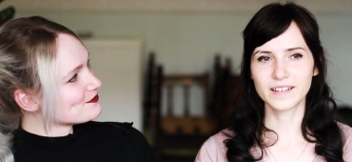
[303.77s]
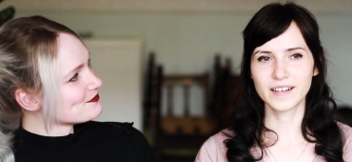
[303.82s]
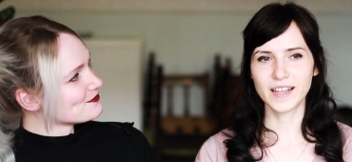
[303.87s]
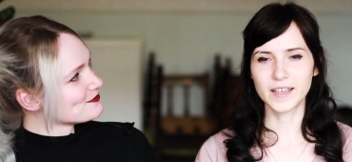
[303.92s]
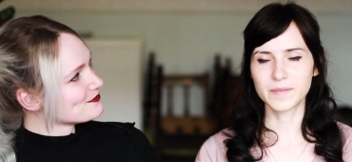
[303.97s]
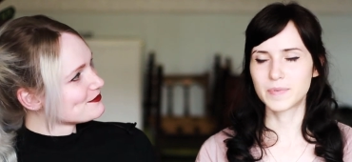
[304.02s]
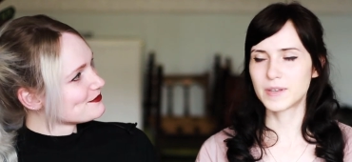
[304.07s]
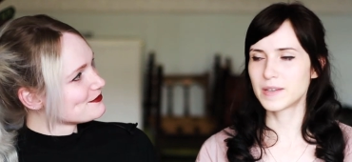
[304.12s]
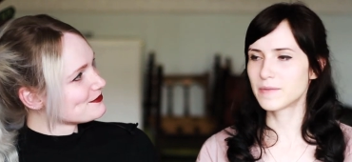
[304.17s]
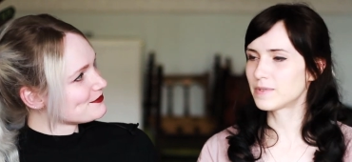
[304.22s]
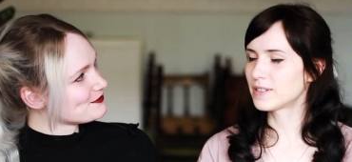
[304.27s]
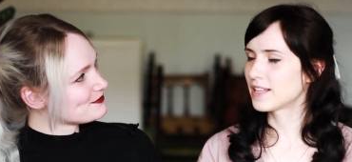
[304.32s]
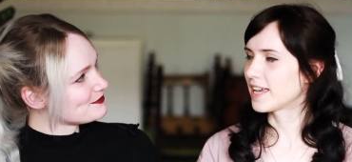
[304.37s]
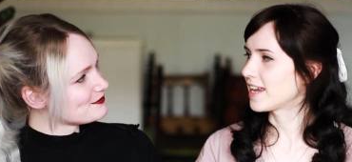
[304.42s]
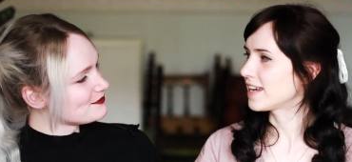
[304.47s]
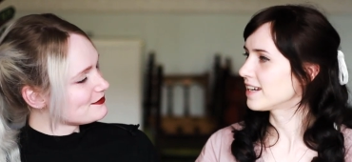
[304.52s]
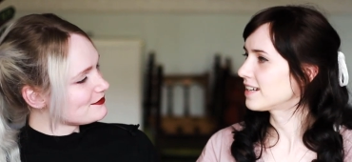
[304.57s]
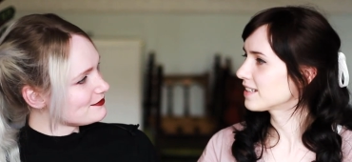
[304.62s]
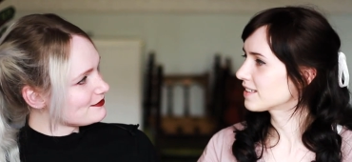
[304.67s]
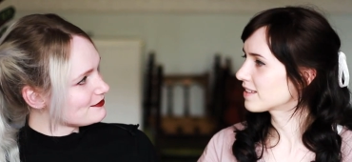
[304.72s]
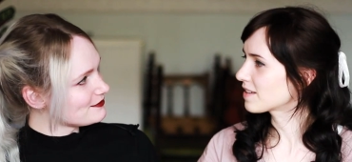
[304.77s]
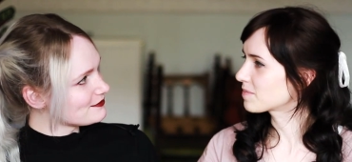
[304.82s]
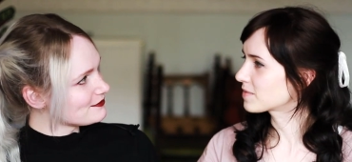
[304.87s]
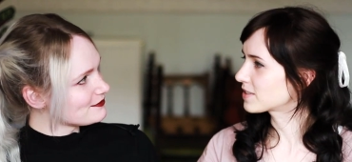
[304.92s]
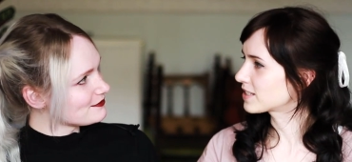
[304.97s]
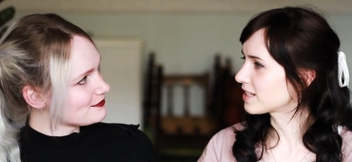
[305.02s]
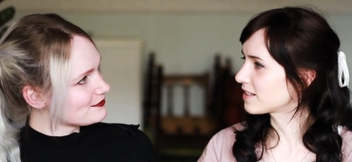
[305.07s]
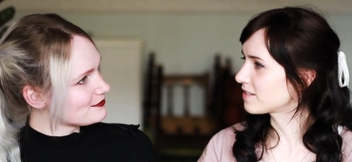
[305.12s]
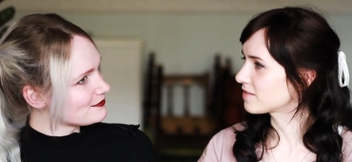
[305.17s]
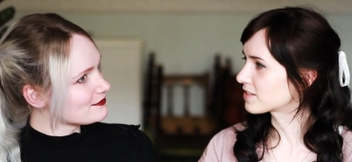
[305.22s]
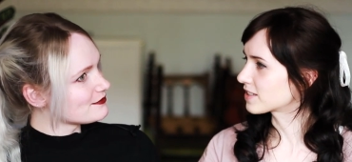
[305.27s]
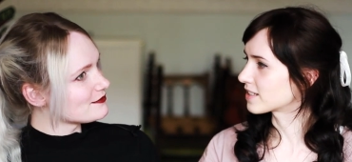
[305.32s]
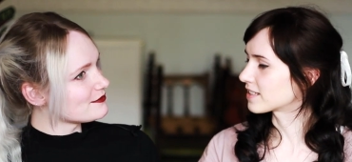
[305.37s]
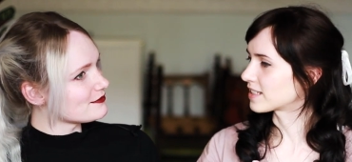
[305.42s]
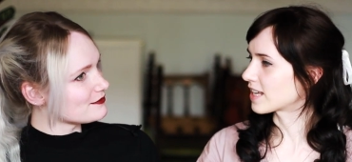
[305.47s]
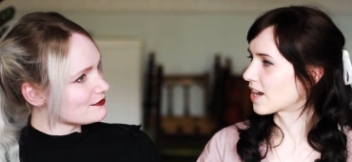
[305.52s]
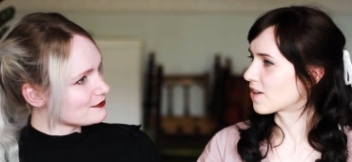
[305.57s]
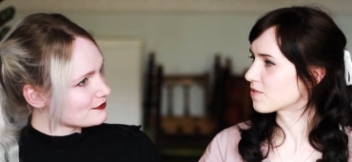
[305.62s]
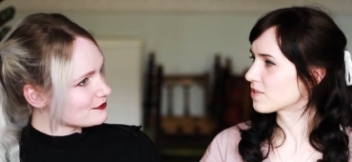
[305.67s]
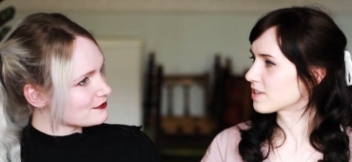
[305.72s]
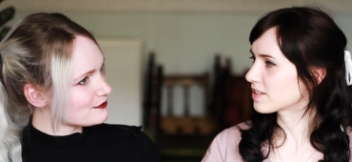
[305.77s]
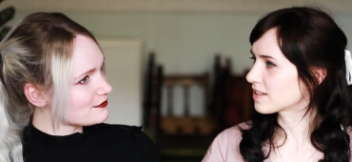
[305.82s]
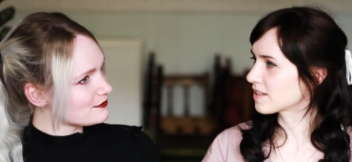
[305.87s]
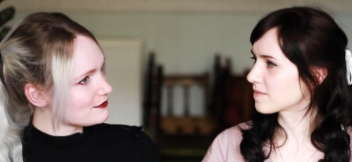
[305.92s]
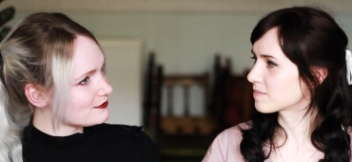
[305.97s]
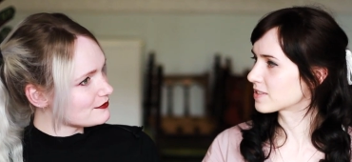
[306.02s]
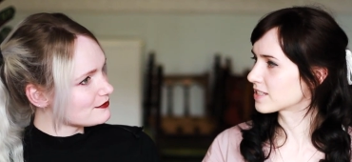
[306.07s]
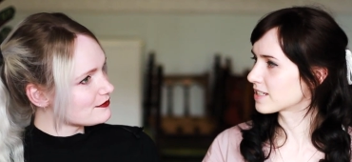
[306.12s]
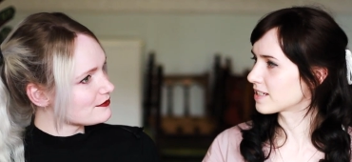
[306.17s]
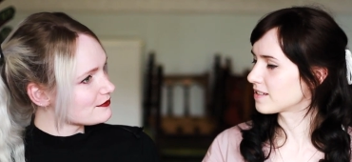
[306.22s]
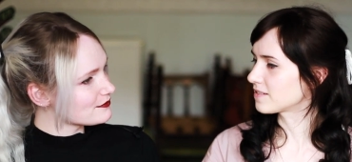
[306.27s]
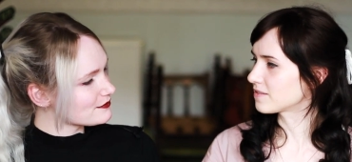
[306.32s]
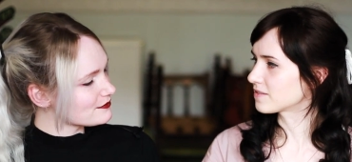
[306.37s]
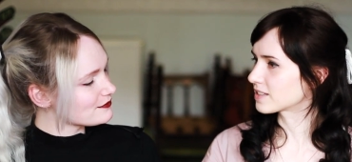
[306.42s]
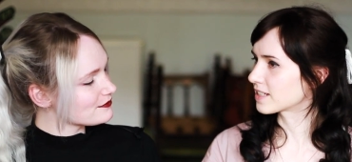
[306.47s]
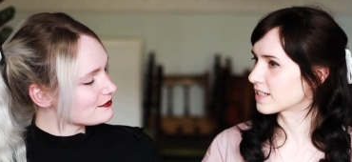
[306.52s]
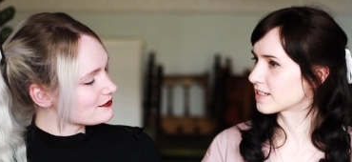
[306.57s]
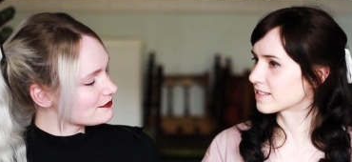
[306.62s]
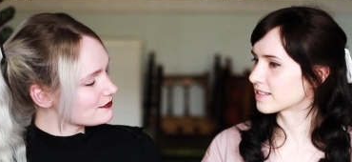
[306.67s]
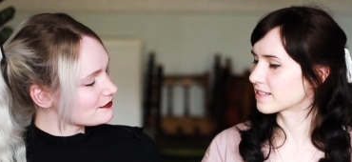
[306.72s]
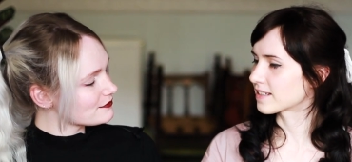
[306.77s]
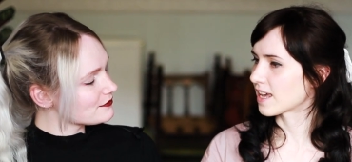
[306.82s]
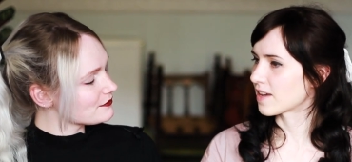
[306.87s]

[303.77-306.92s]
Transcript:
Speaker 1: like people hating themselves and doubting themselves and